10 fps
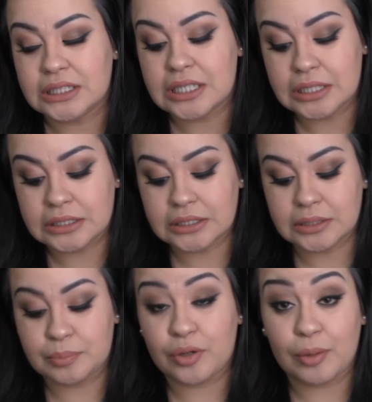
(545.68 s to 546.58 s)
it's
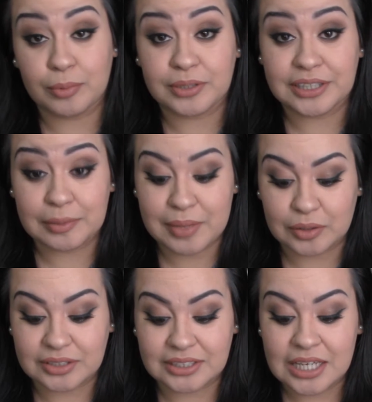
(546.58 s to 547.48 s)
probably gonna
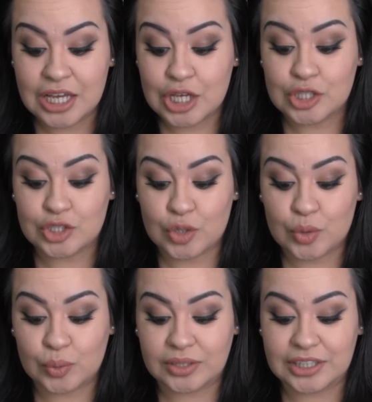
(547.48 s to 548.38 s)
melt.
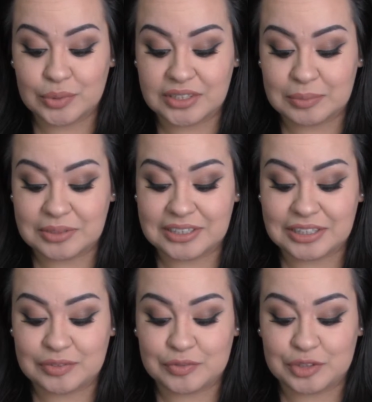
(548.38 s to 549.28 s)
So liquid
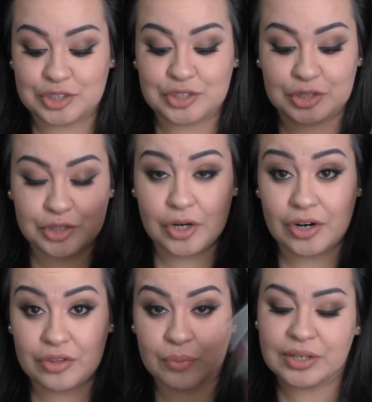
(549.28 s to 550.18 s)
lipsticks for sure
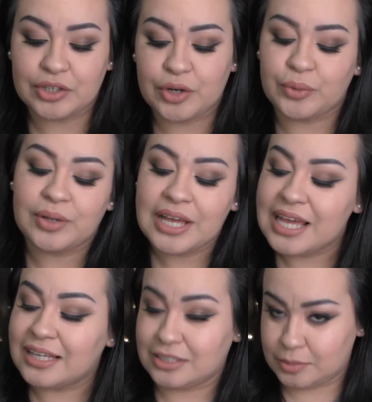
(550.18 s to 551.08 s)
are the way to go,
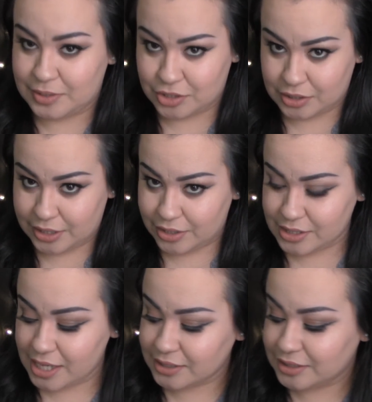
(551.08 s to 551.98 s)
especially here in
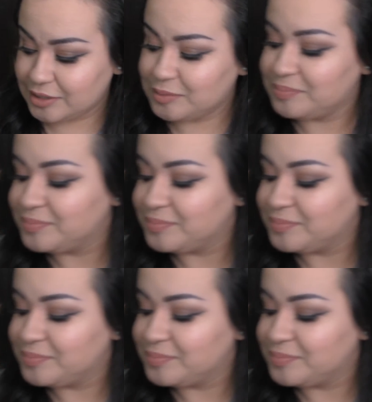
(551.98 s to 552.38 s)
Texas.